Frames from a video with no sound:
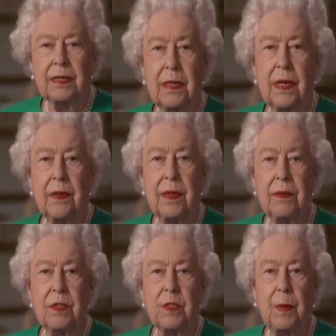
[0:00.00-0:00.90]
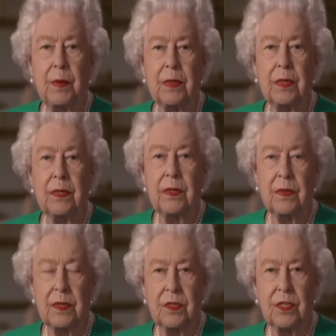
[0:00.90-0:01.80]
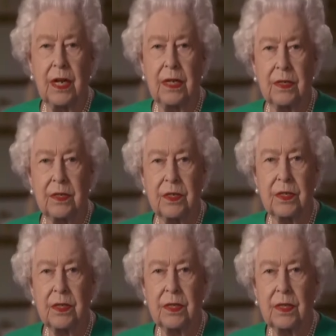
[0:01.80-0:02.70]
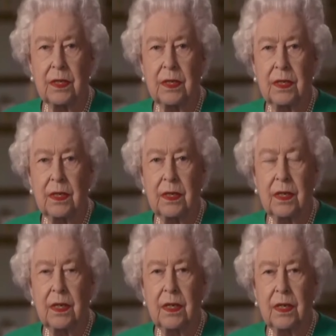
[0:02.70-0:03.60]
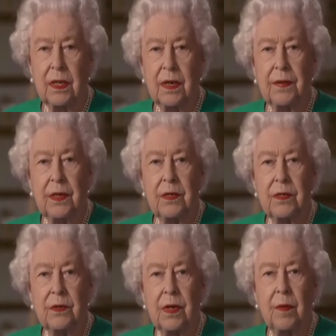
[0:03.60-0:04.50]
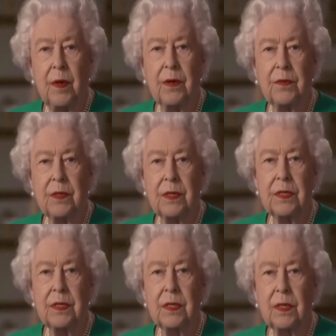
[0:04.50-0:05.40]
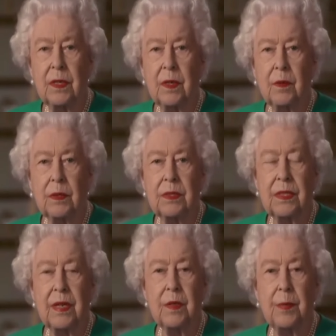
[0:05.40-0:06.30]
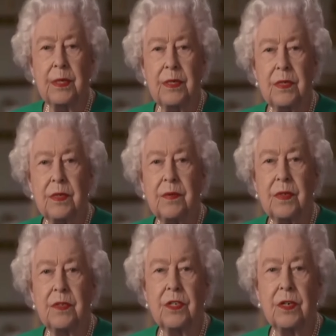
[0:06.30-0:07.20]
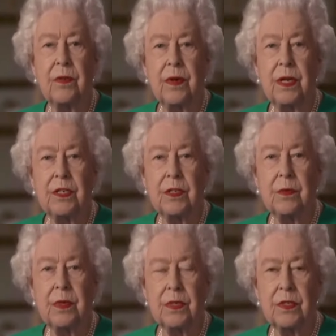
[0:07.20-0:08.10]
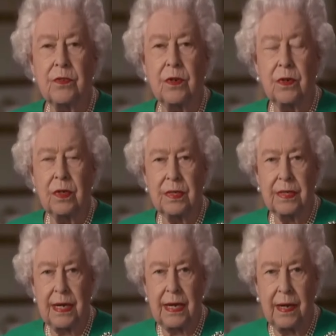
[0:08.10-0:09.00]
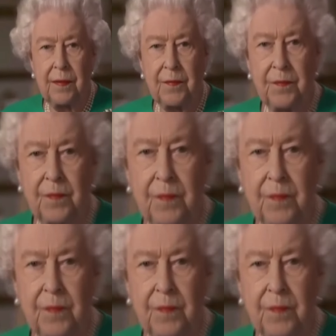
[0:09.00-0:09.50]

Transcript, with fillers: Before we move on, support us by hitting subscribe and the bell icon to get notified when we post new videos. Now let's get back to our topic.